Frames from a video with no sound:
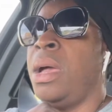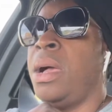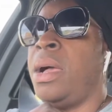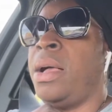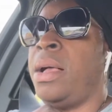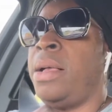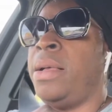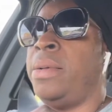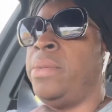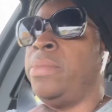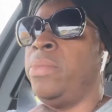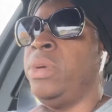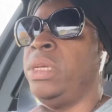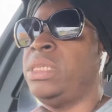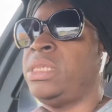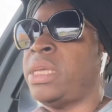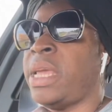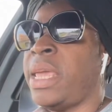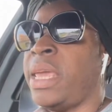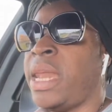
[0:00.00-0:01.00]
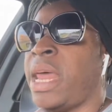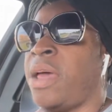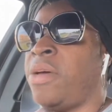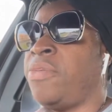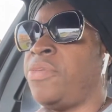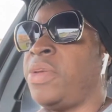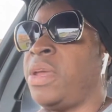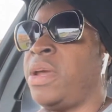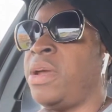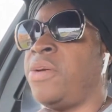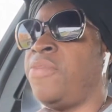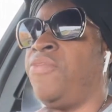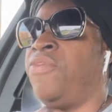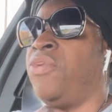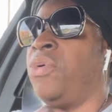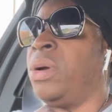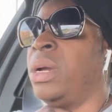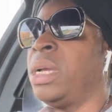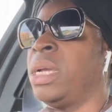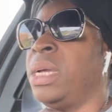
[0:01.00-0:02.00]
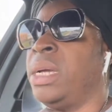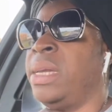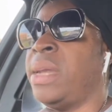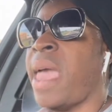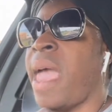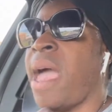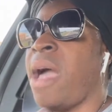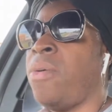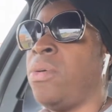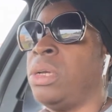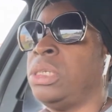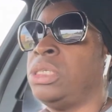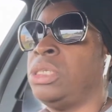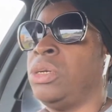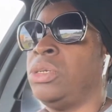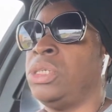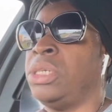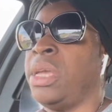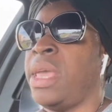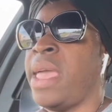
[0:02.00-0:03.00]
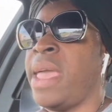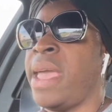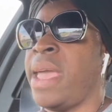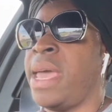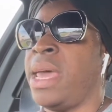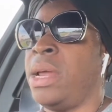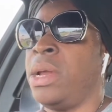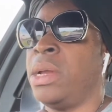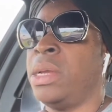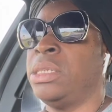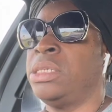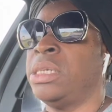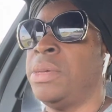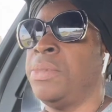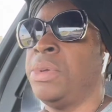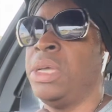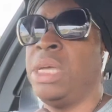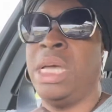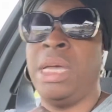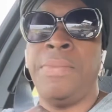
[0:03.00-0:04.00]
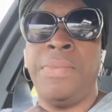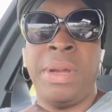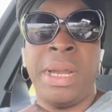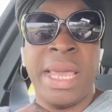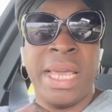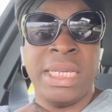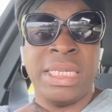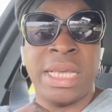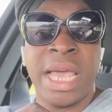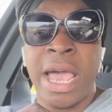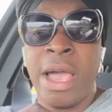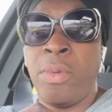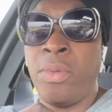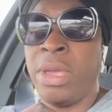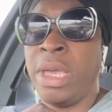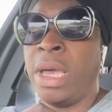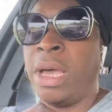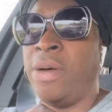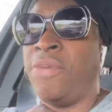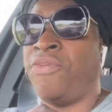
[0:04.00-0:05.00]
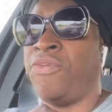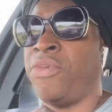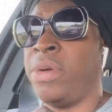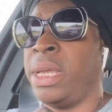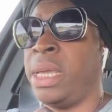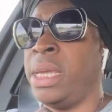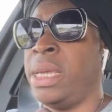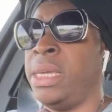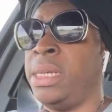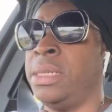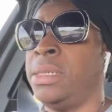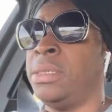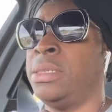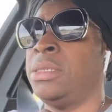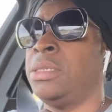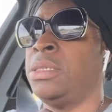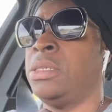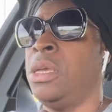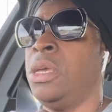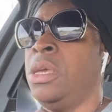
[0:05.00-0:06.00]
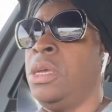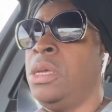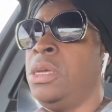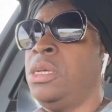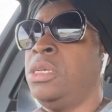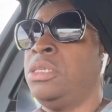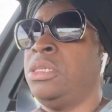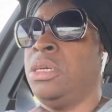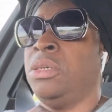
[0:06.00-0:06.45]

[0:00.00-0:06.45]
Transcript: Um, we stayed out there for a good hour, so she had her some good playtime with her friends.